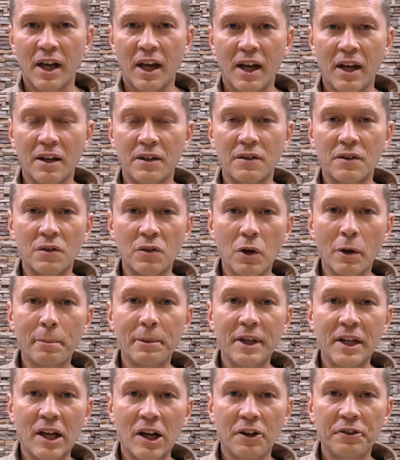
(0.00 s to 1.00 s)
and
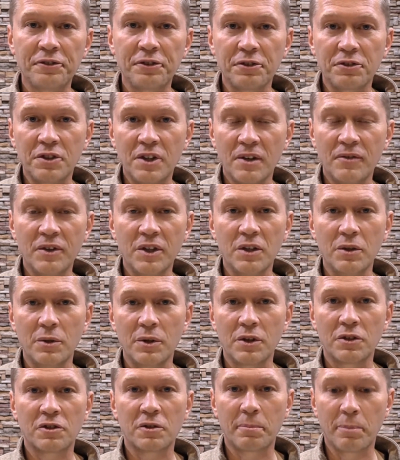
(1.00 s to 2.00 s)
nobody else is giving you
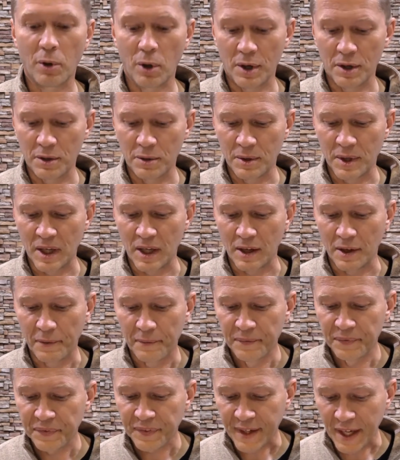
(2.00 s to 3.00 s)
the support you need.